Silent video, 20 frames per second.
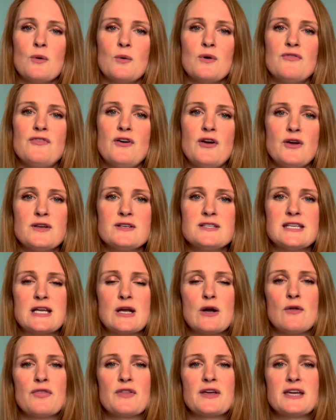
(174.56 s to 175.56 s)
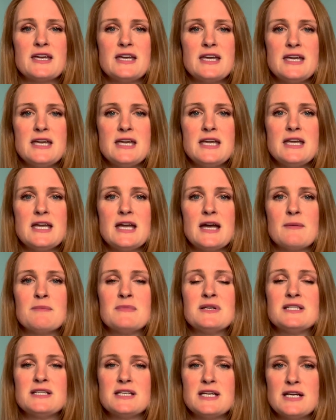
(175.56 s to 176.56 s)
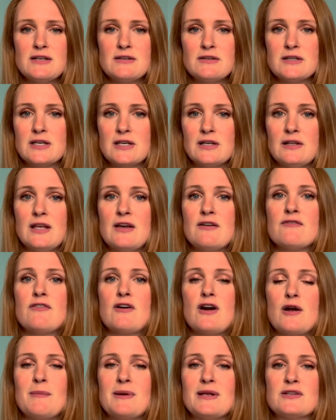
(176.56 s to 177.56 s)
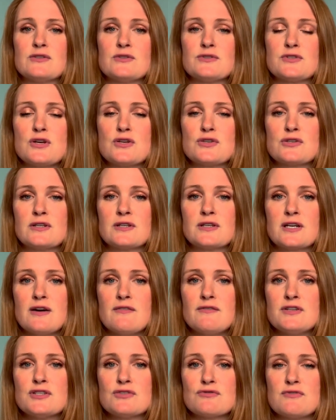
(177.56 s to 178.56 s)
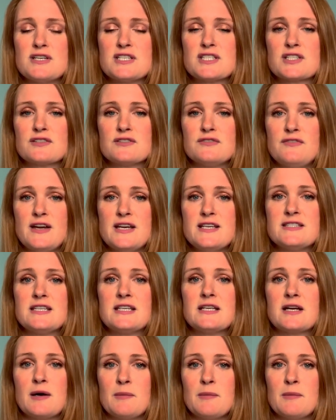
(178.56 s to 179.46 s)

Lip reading: We're focusing on the key and material environmental, social, and governance risks facing